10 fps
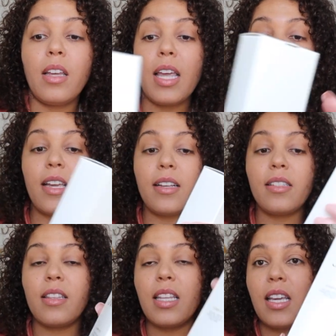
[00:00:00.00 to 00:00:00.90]
is
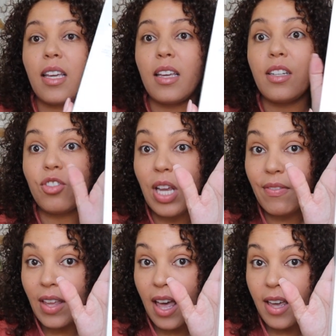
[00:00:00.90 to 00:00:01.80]
the
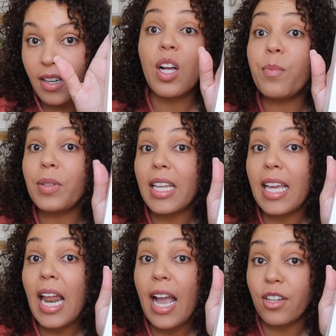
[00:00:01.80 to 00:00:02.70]
JVN
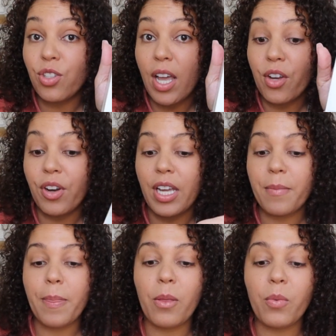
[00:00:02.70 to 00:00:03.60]
Complete Air Dry Cream,